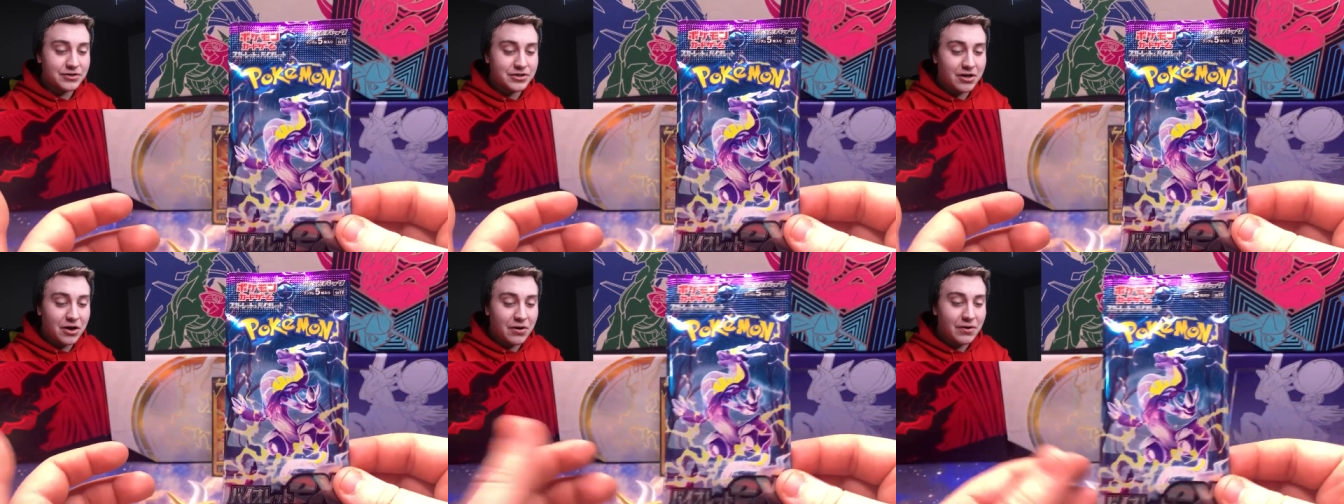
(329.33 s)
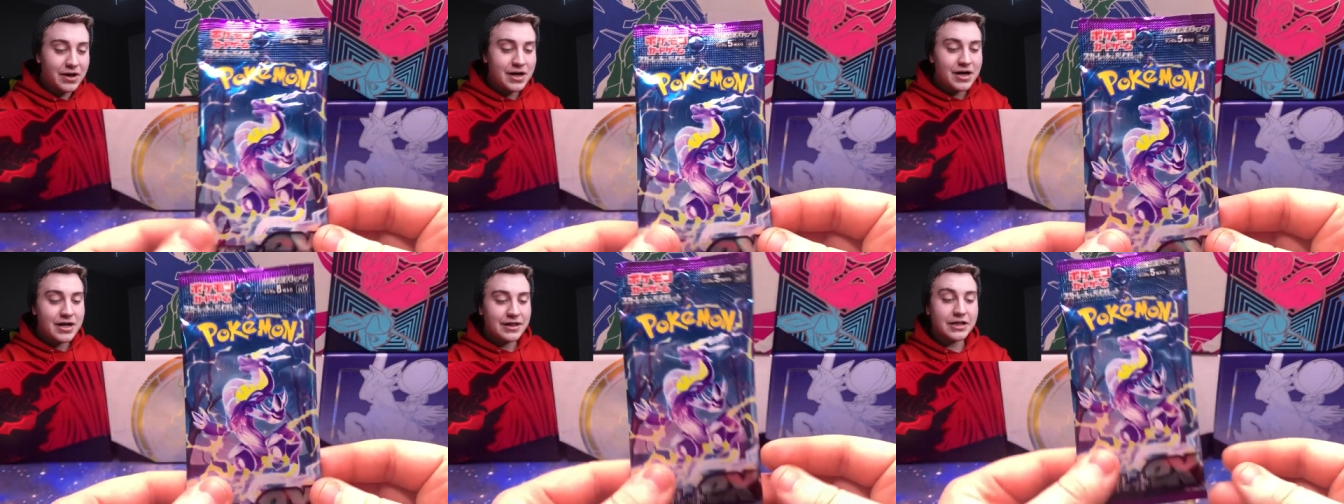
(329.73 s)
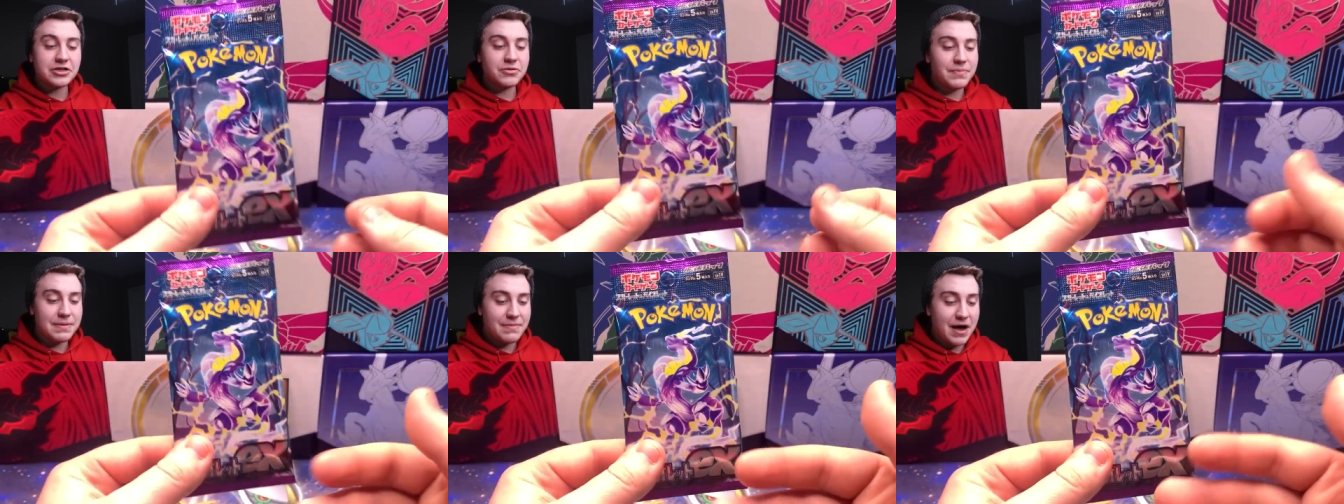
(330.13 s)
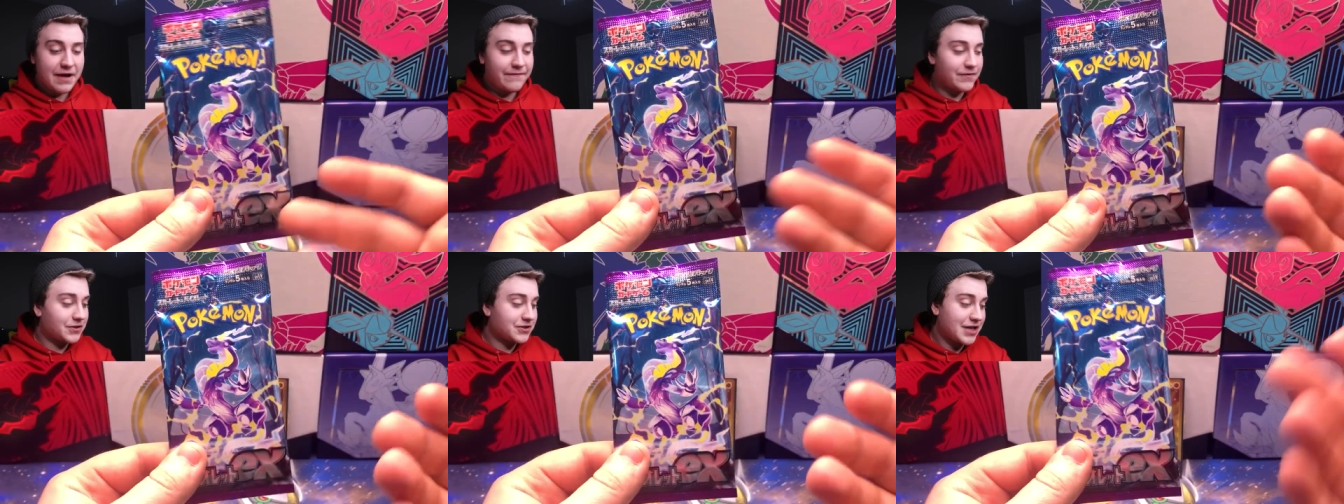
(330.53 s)
so this will be
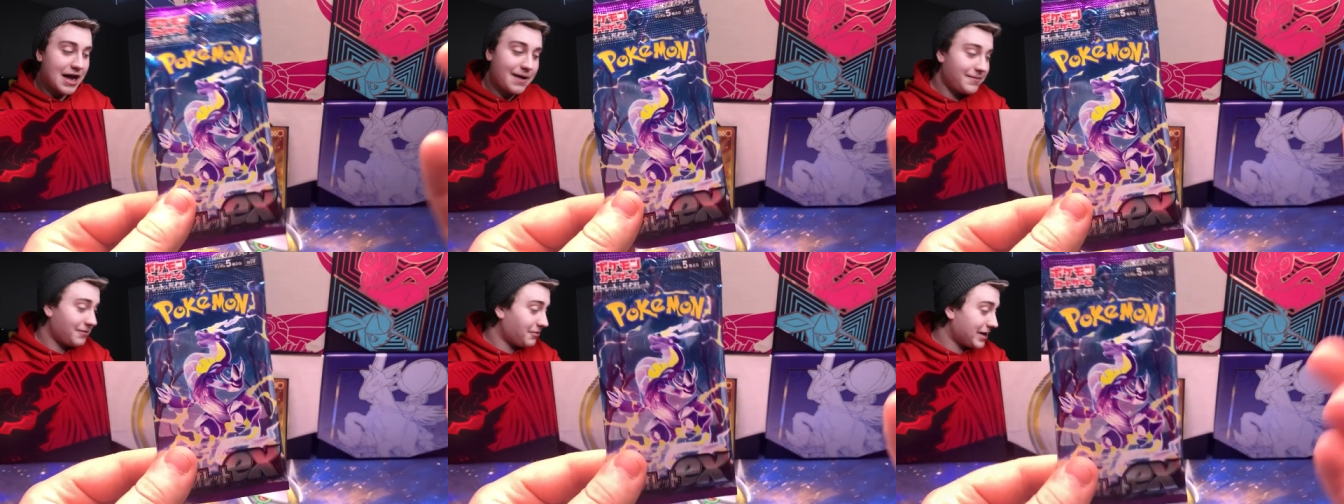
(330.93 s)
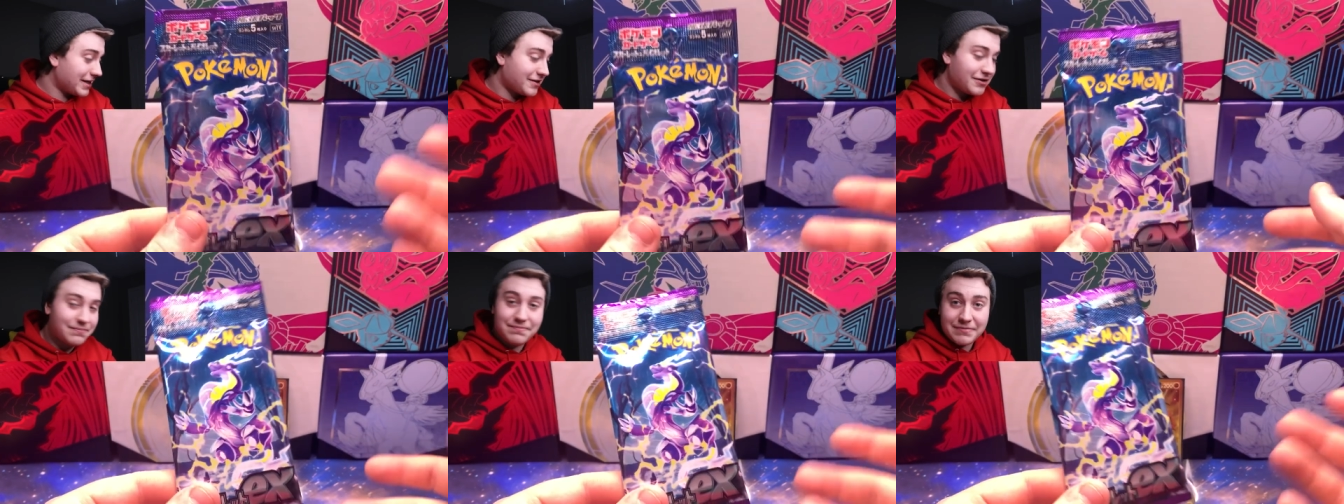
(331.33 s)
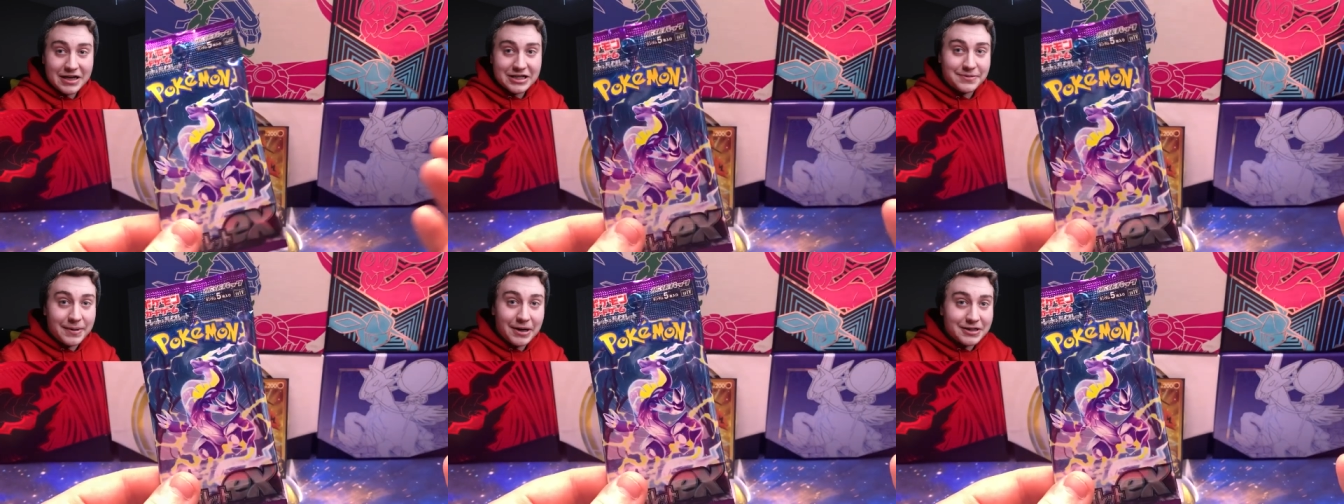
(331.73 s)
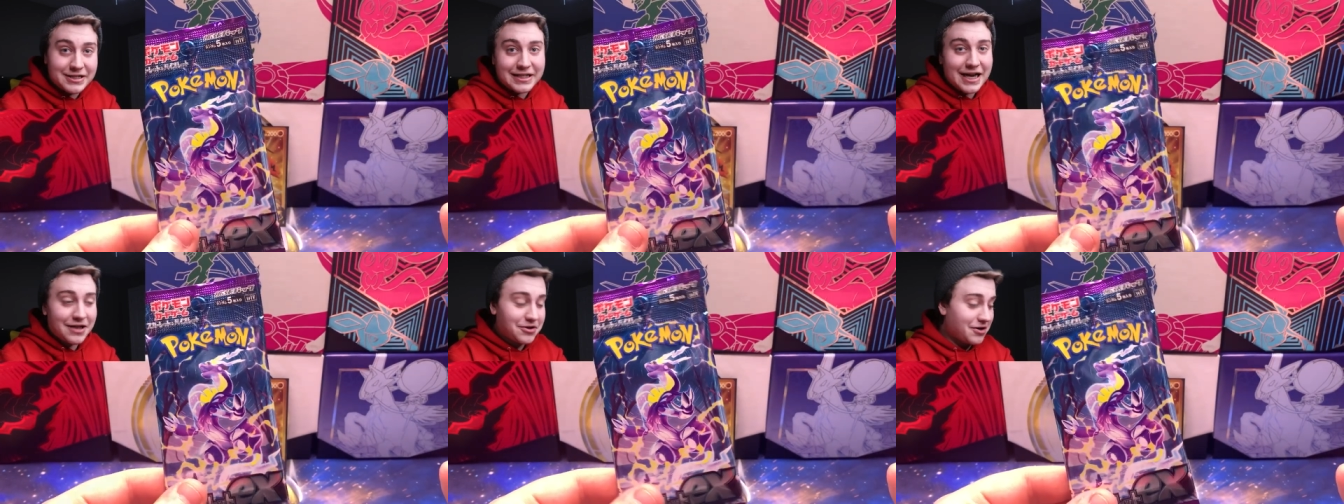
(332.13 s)
my first time and we get to
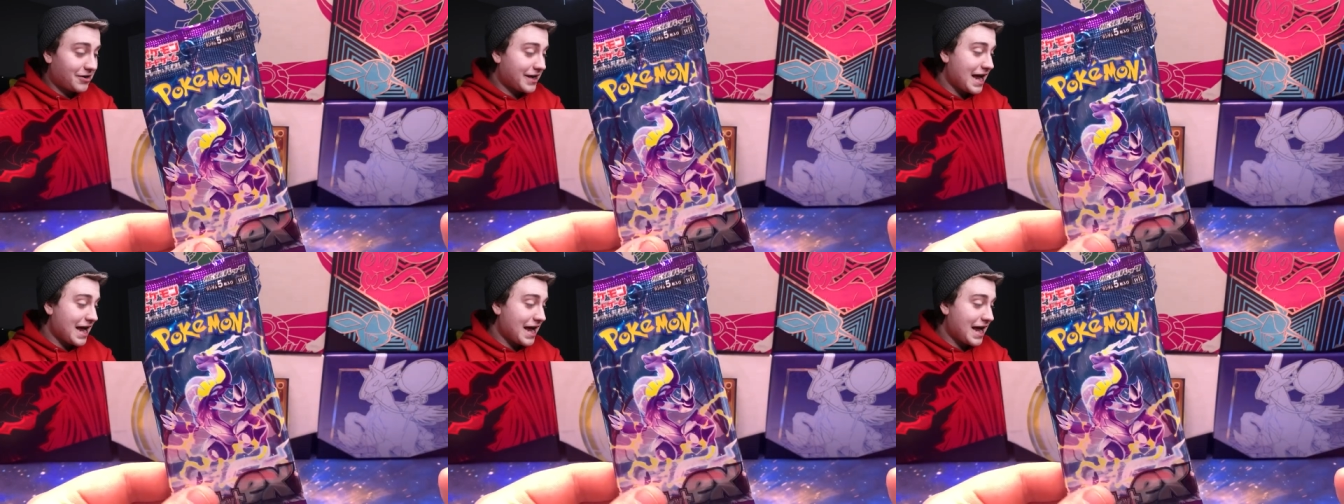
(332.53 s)
experience it together on